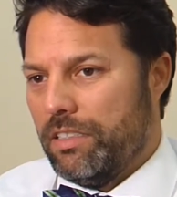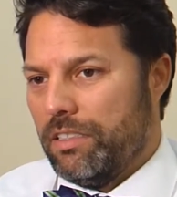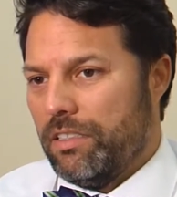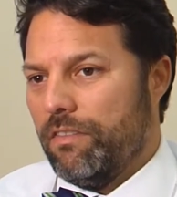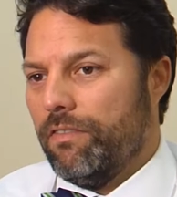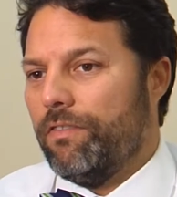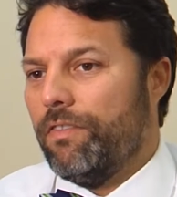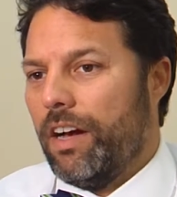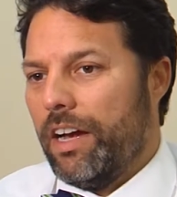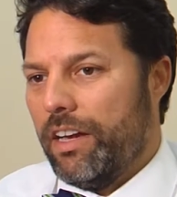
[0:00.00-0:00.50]
to
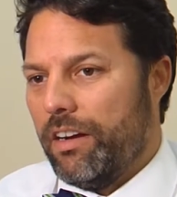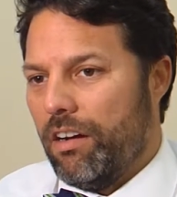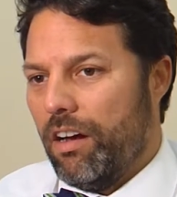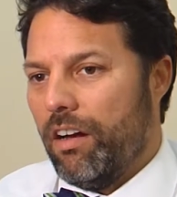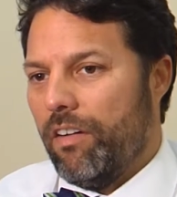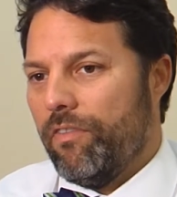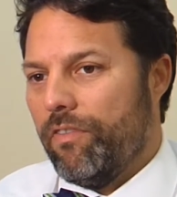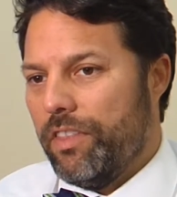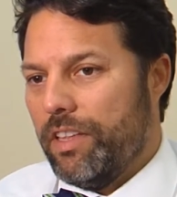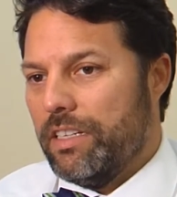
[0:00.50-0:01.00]
fight
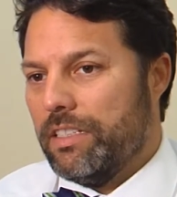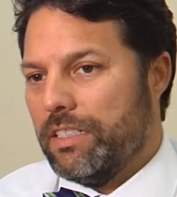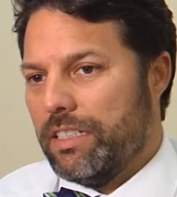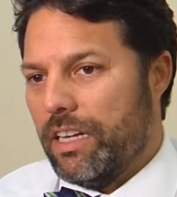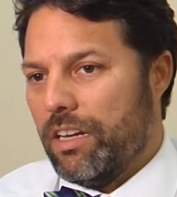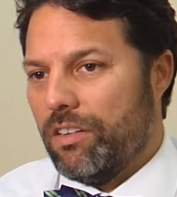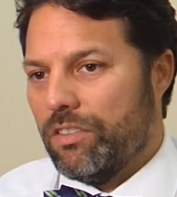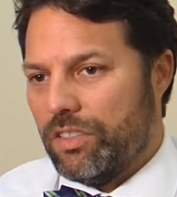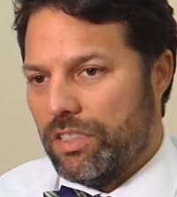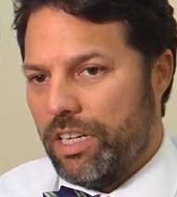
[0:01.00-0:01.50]
off these
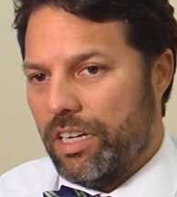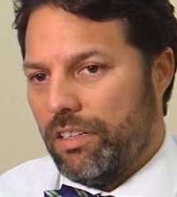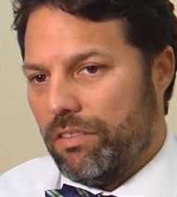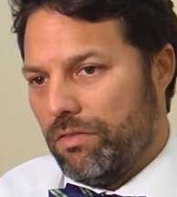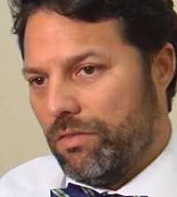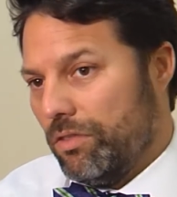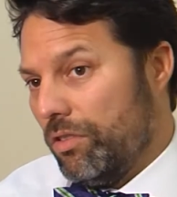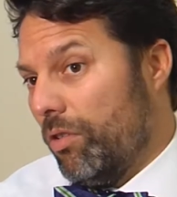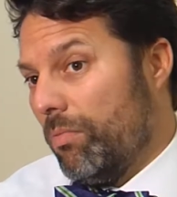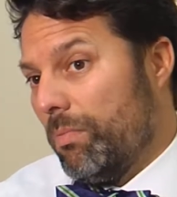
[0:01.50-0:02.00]
cells that
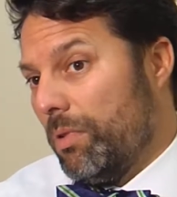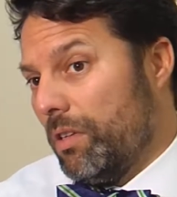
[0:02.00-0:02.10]
don't